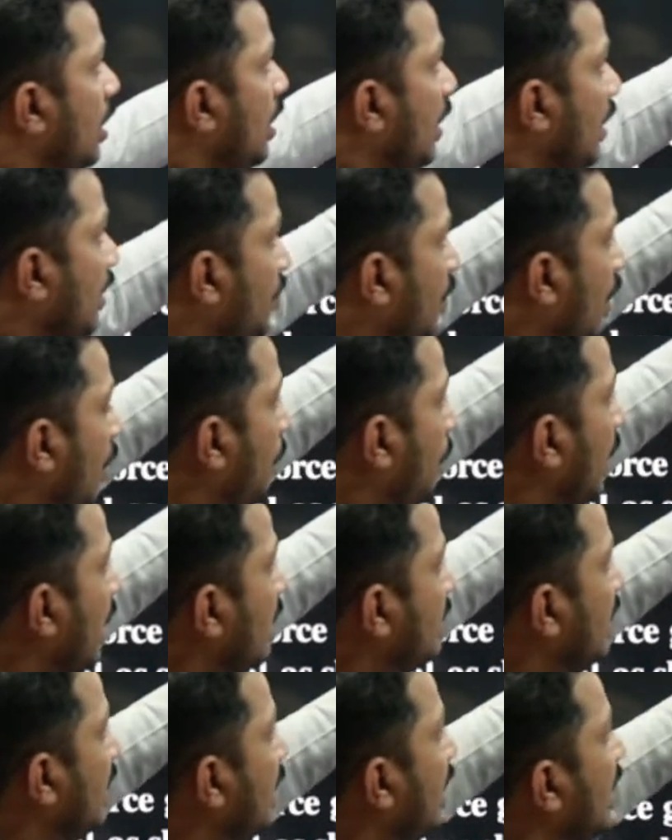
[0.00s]
if you are
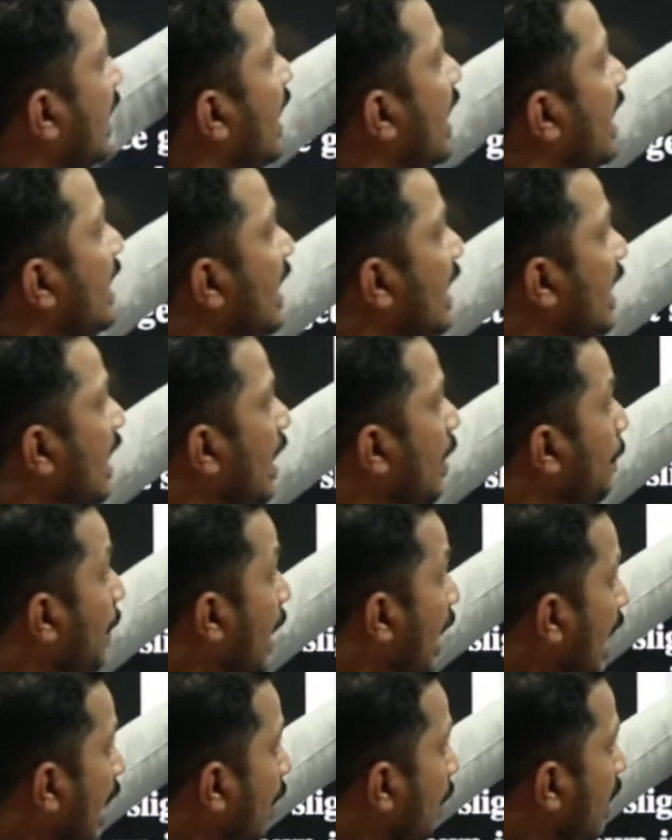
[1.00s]
placing a
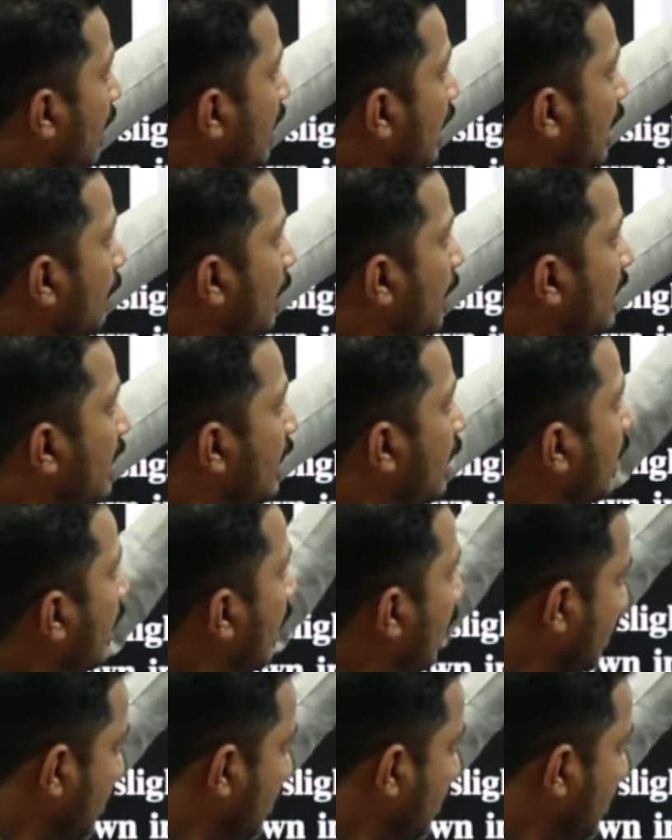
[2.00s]
paramagnetic material in an